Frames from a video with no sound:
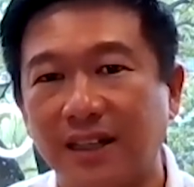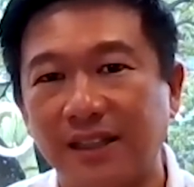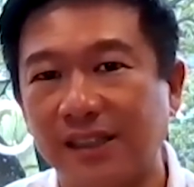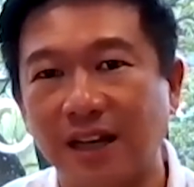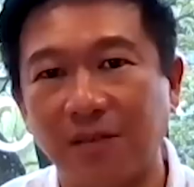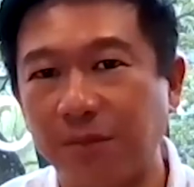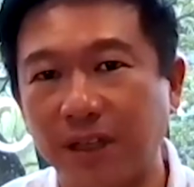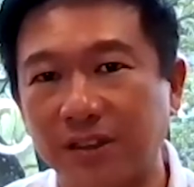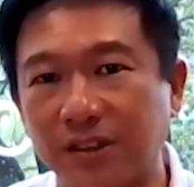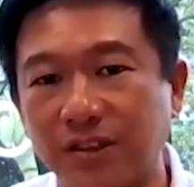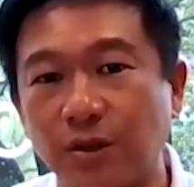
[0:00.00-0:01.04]
It's not
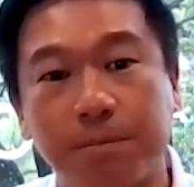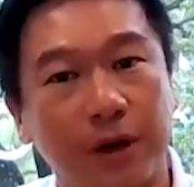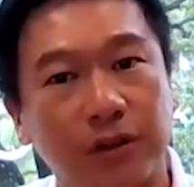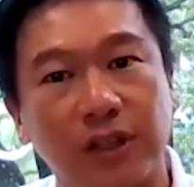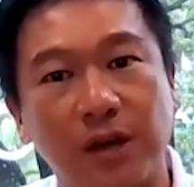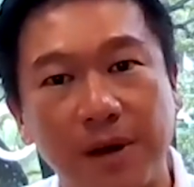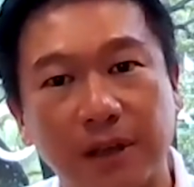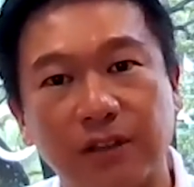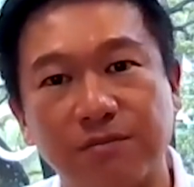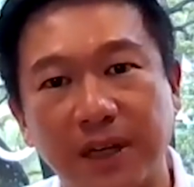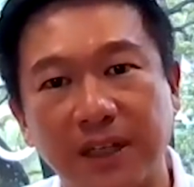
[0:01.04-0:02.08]
much compared to the
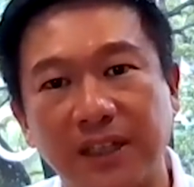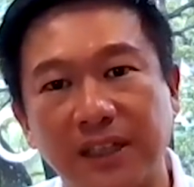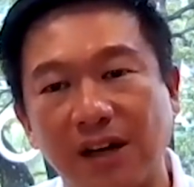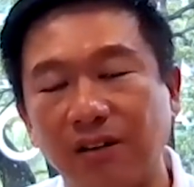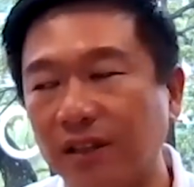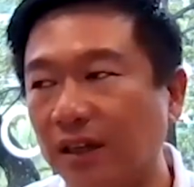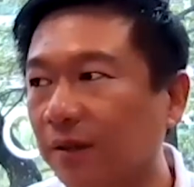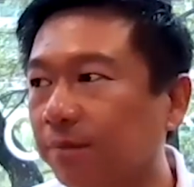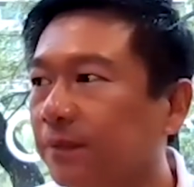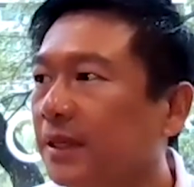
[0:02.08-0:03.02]
amount of money that's out there.